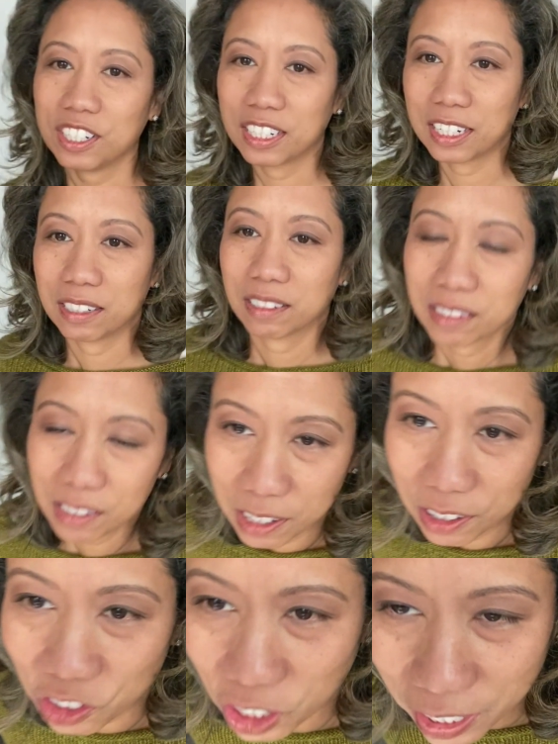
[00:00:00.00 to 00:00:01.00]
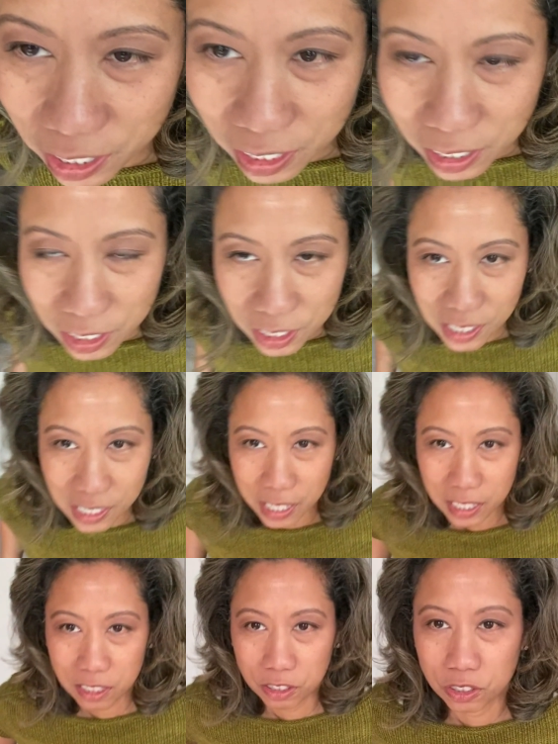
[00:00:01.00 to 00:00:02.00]
And I'll try to
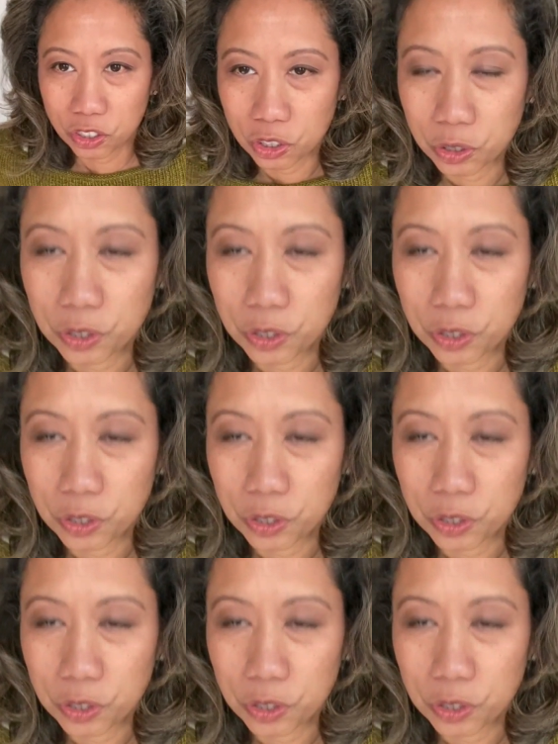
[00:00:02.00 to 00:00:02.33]
stand and show